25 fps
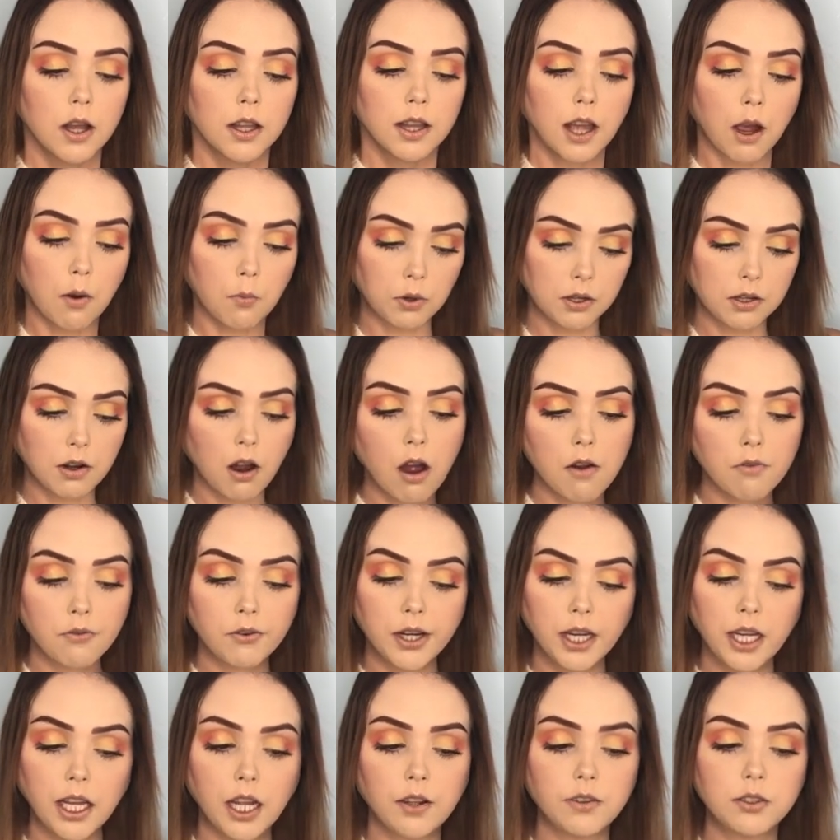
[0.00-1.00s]
that were not
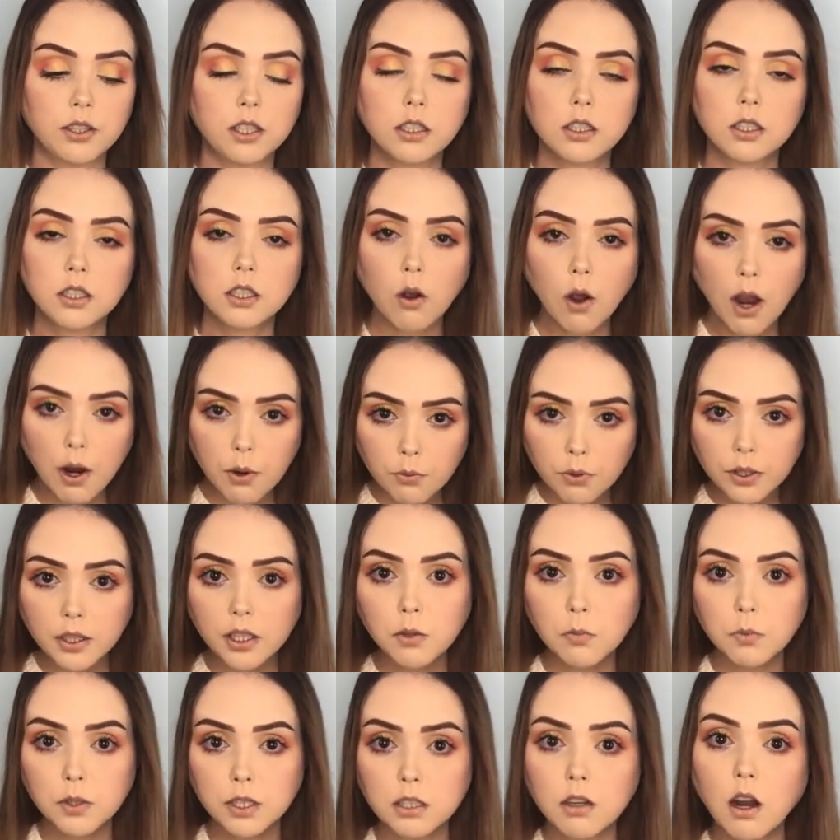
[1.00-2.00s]
free gifts. So I
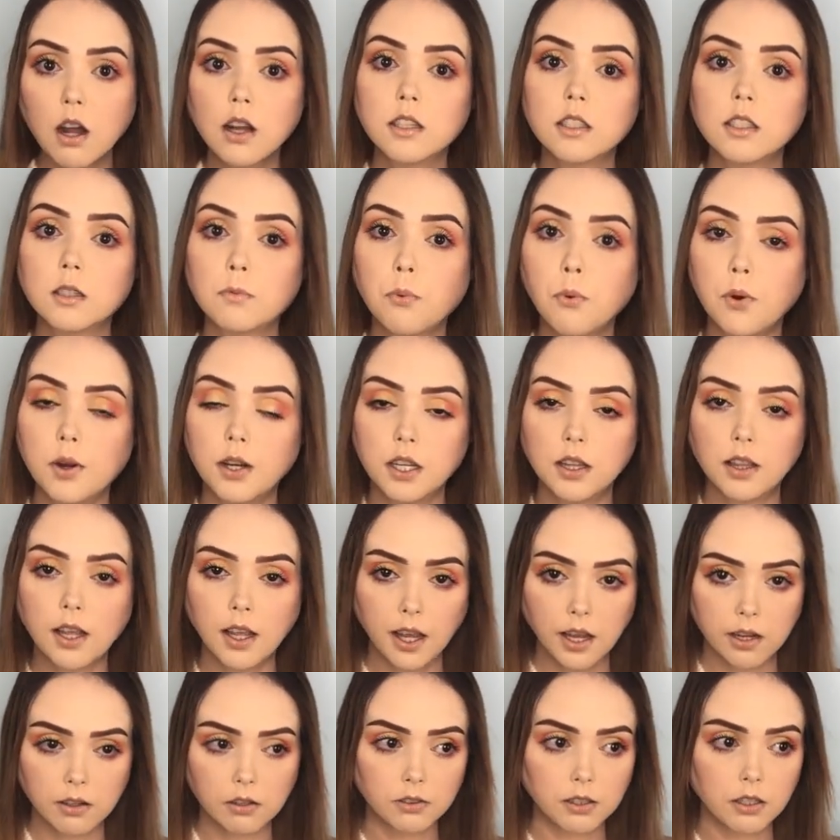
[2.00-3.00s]
really was not disappointed.
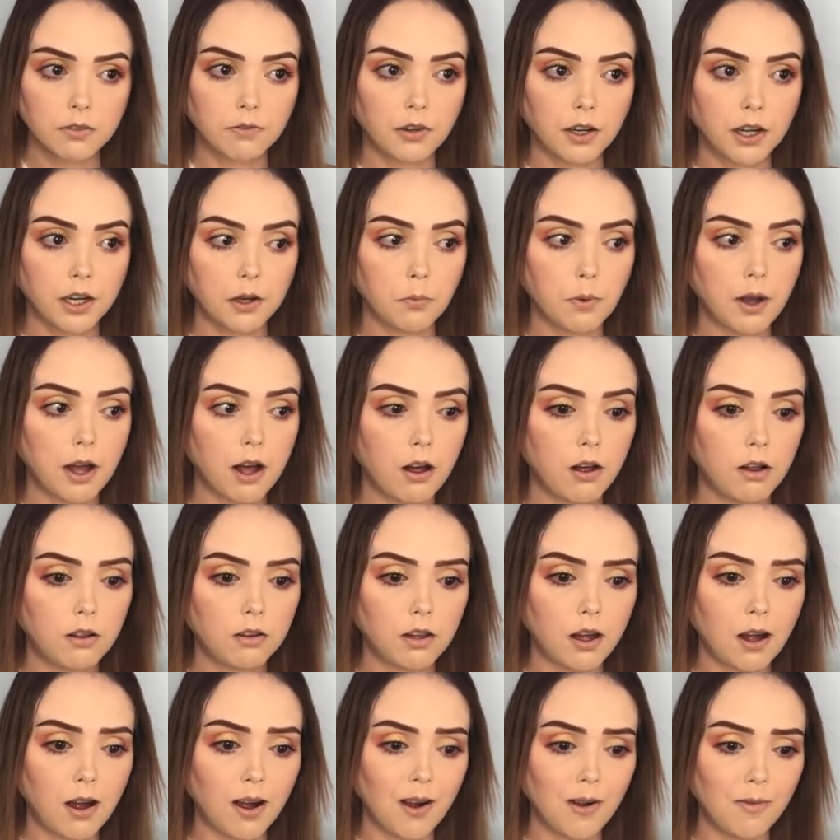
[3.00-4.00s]
They handled it very
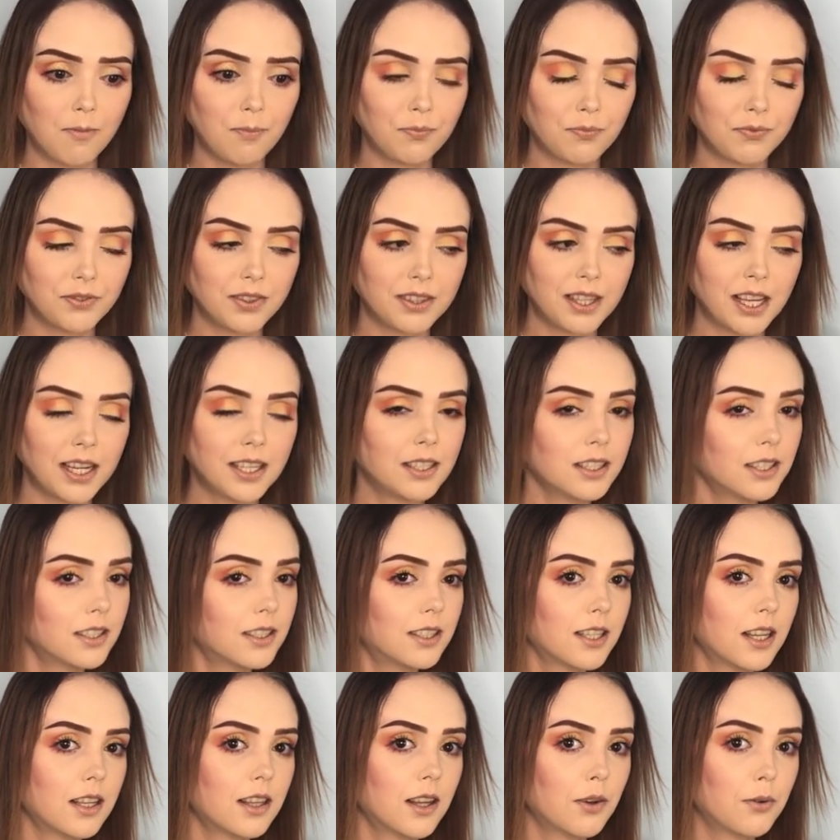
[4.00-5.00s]
well. Um, they
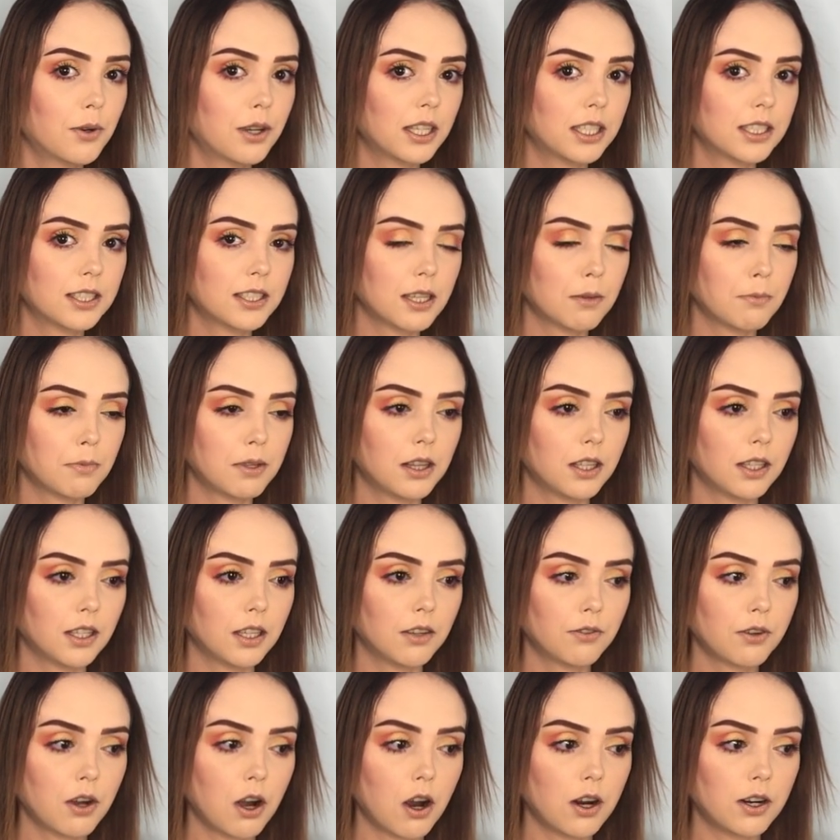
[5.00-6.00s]
did say they were going to send me the
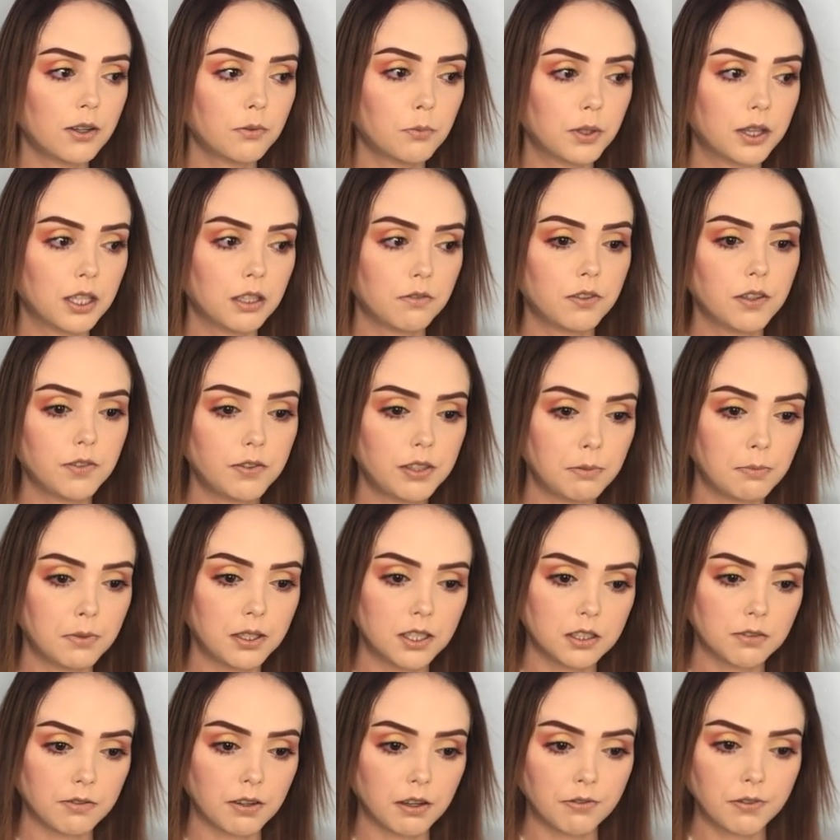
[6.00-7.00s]
gift card within 15
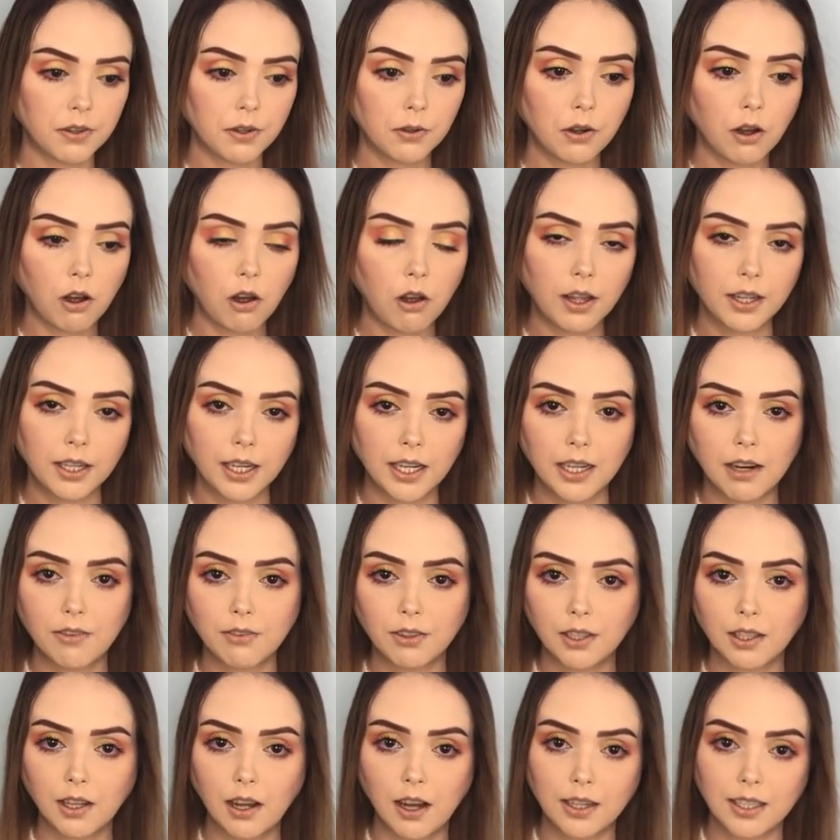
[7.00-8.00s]
minutes of our phone call, and I
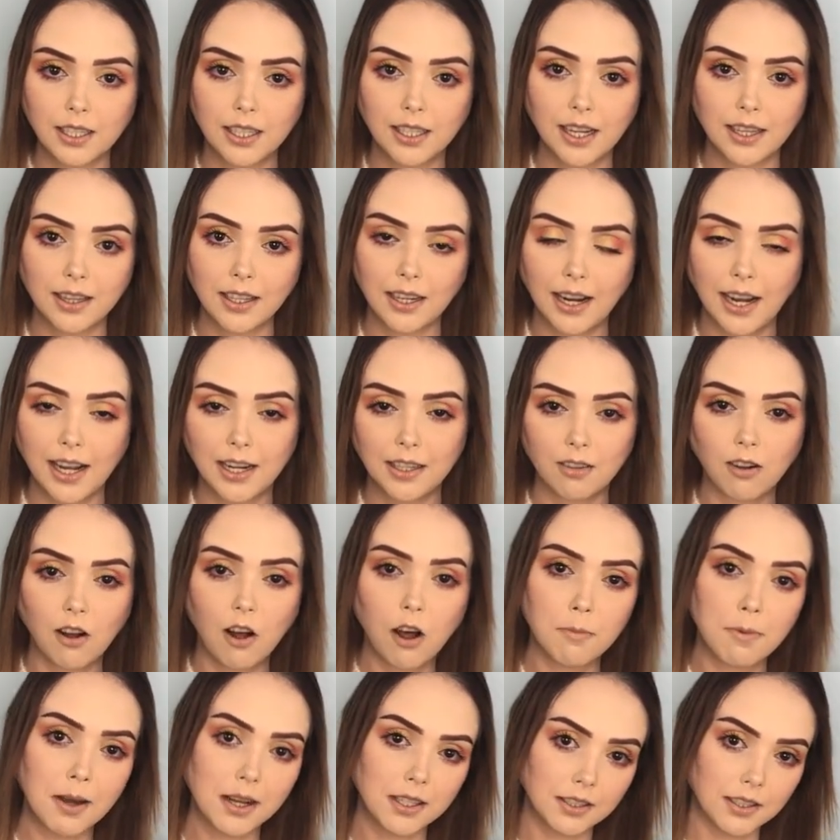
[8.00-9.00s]
never got it. And then I had to
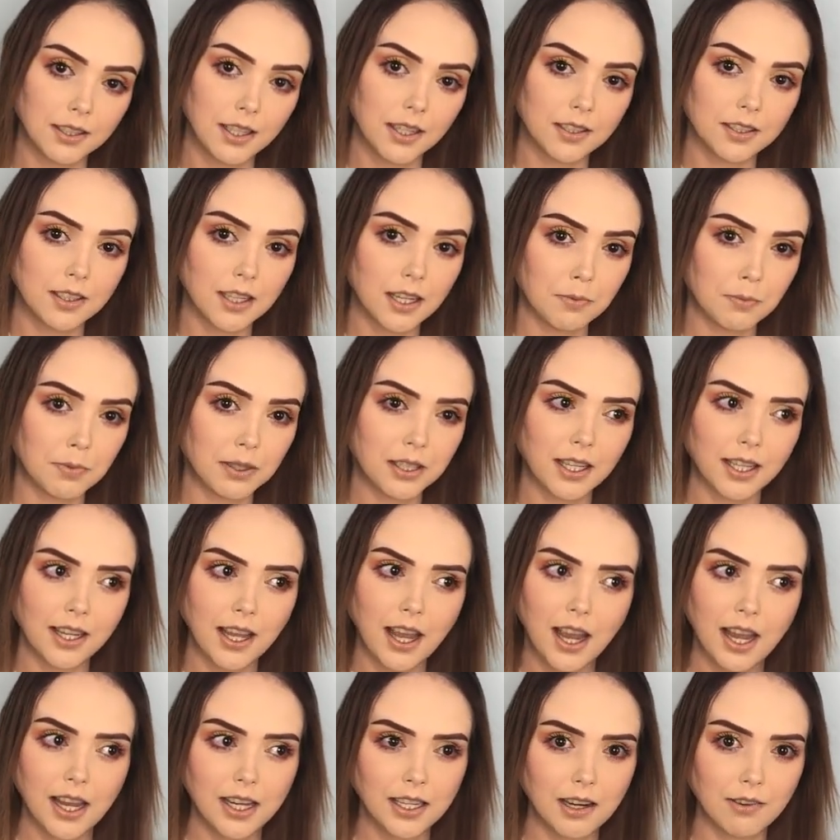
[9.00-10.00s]
call back the next day and be like,
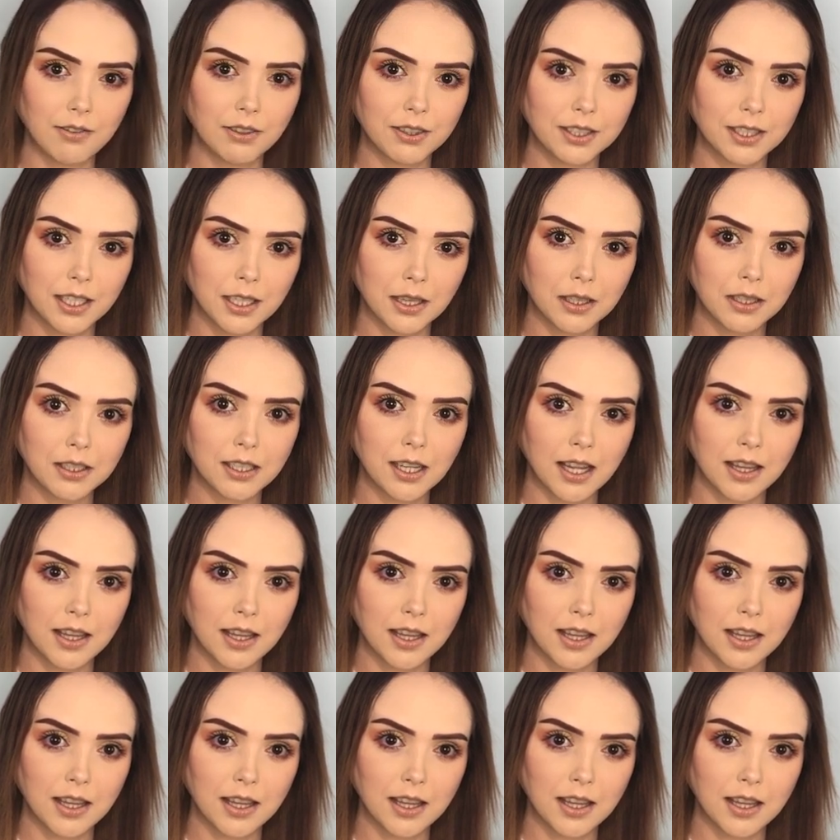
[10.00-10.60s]
hey, never sent.